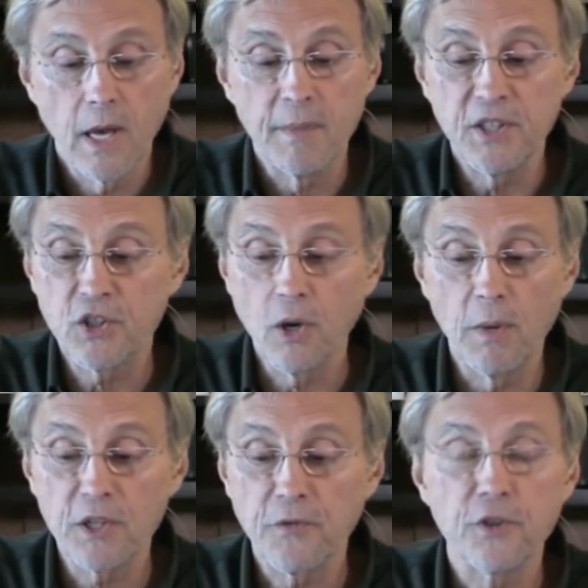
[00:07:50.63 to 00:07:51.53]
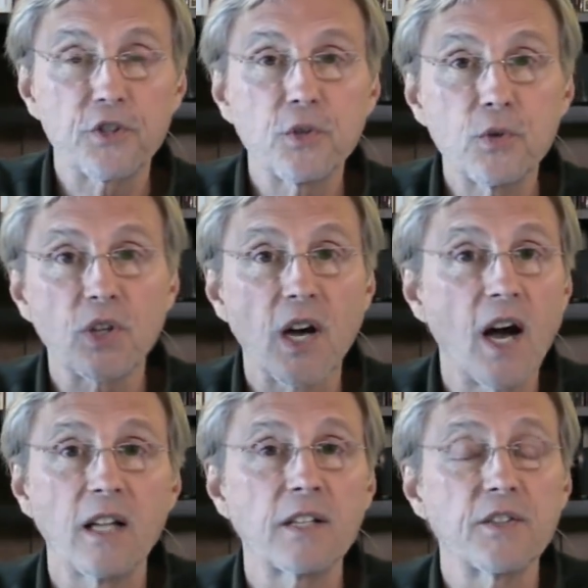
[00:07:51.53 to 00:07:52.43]
I mean, so much for Susan
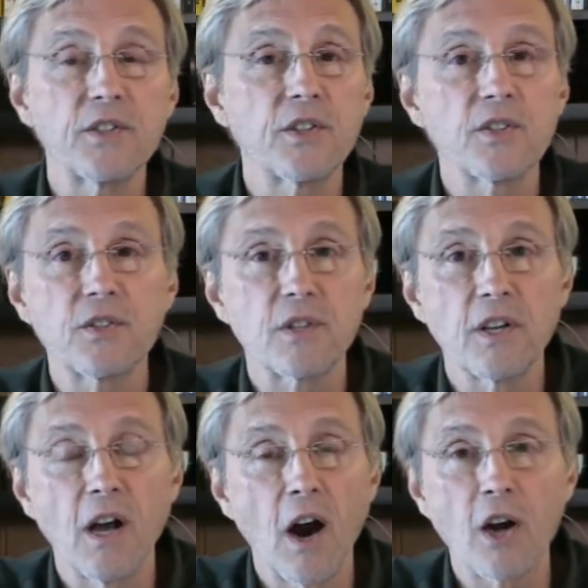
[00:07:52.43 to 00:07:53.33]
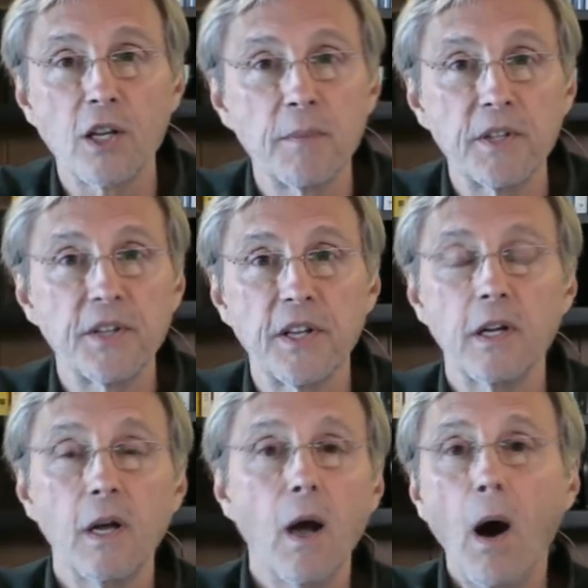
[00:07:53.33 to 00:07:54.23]
Collins' uh, argument
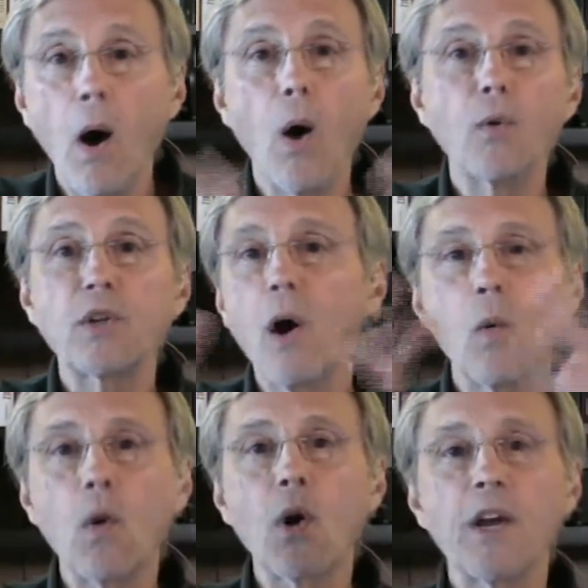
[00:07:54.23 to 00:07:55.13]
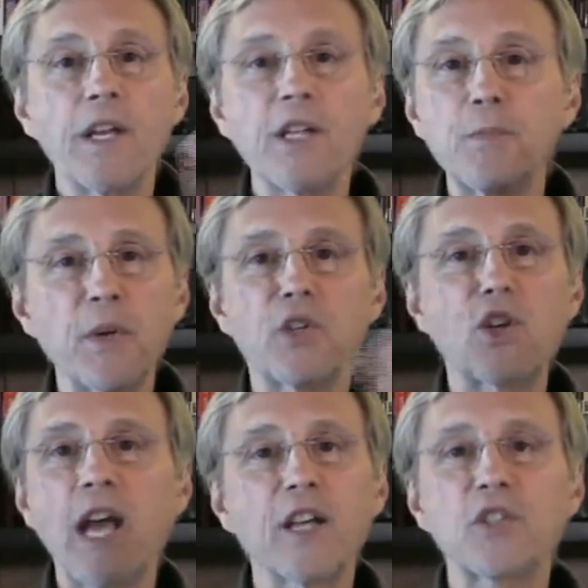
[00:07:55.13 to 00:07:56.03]
that, oh, don't worry, he's been
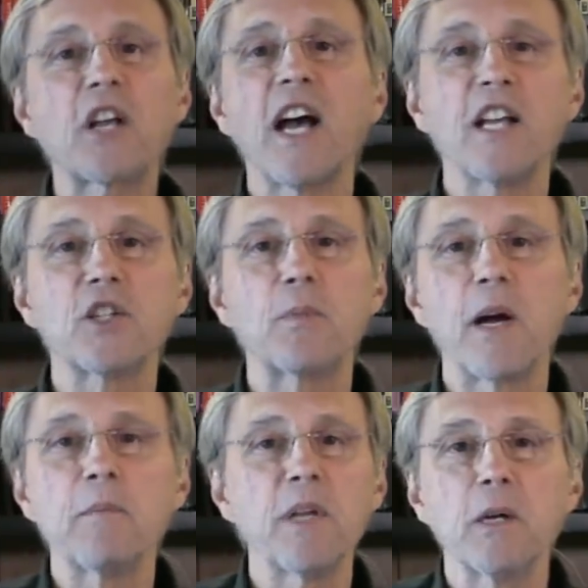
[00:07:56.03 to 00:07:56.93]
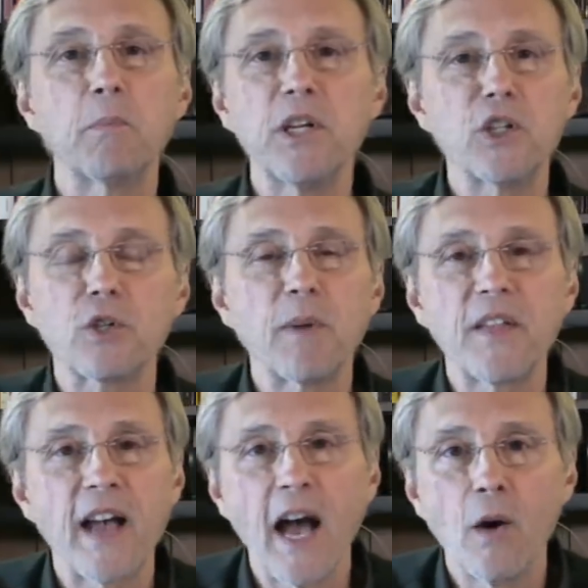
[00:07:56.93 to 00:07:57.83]
chastised by being impeached
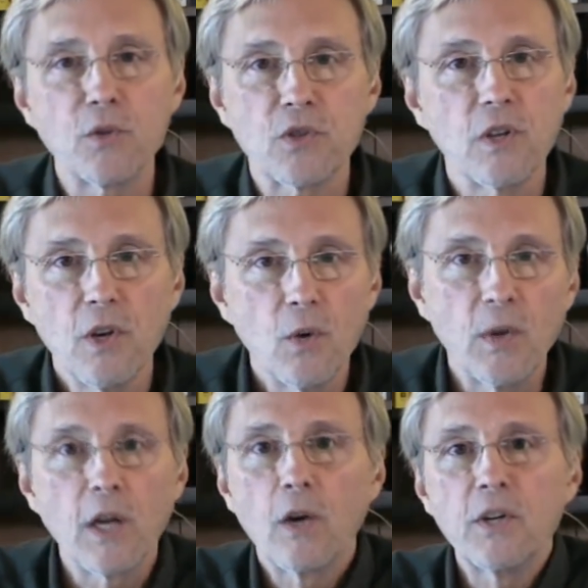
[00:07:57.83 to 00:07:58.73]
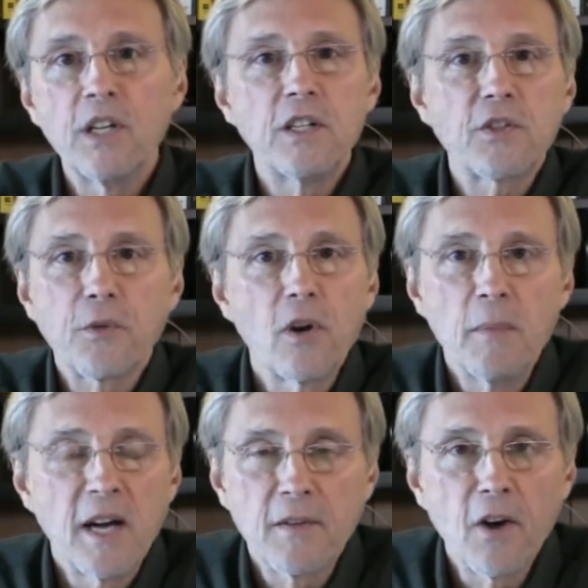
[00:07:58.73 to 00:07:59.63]
by the House. We don't need to throw
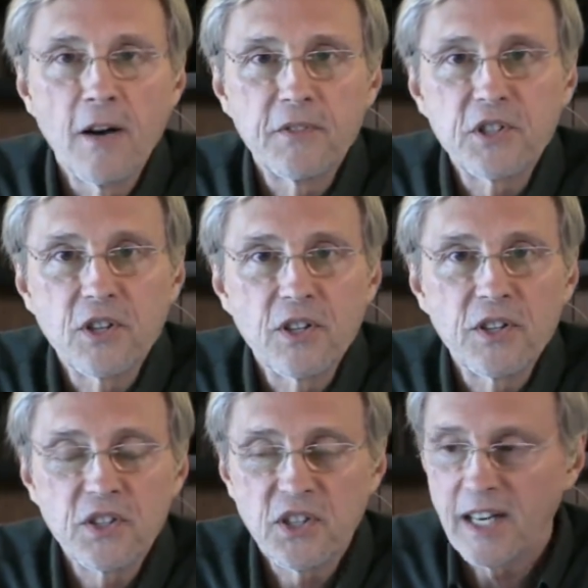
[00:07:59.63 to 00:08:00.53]
him out of office here in the